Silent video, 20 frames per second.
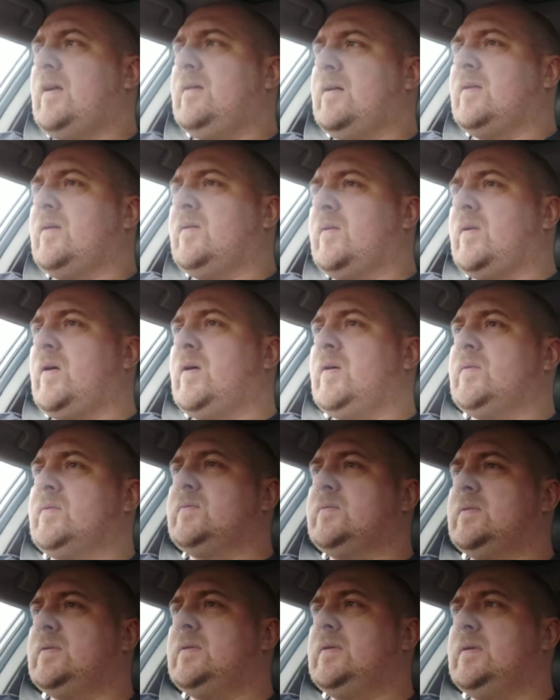don't know.
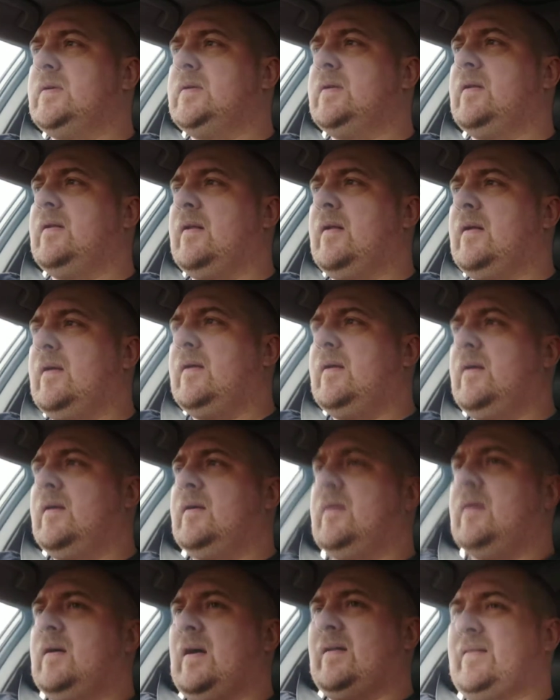
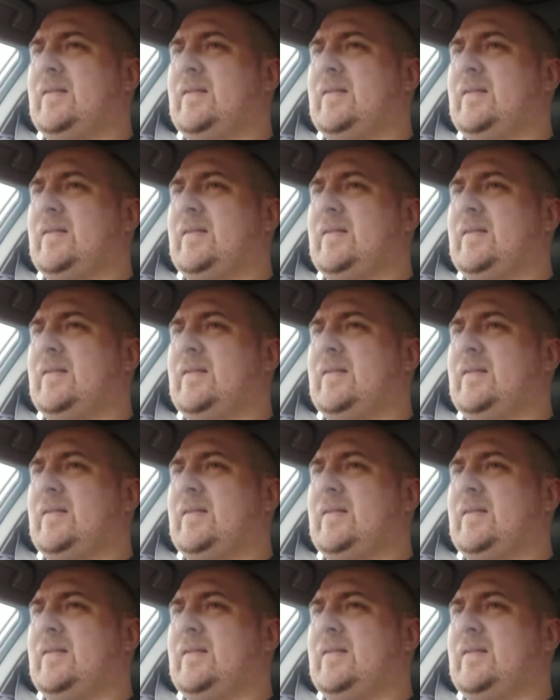I